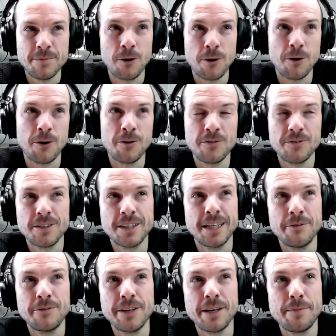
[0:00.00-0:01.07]
or you
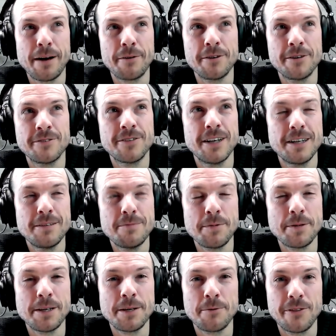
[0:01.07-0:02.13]
know the amount of
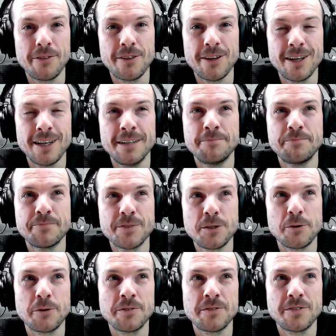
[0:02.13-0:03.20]
maybe you want the
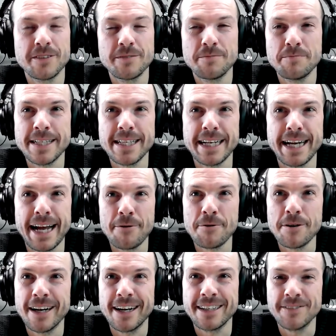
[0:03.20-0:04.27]
sort of missing out
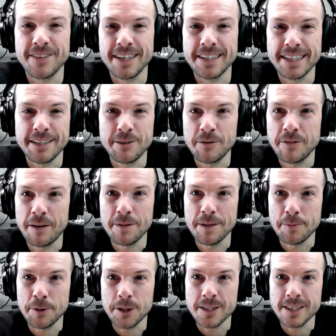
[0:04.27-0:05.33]
kind of idea of how many
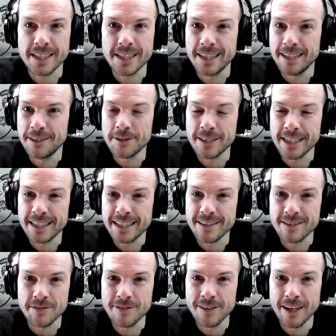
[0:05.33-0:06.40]
bookings a year losing because
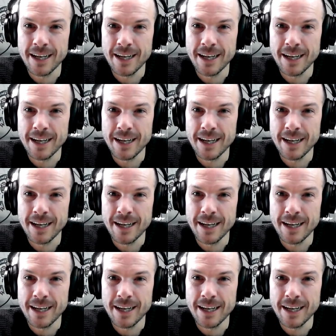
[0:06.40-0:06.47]
of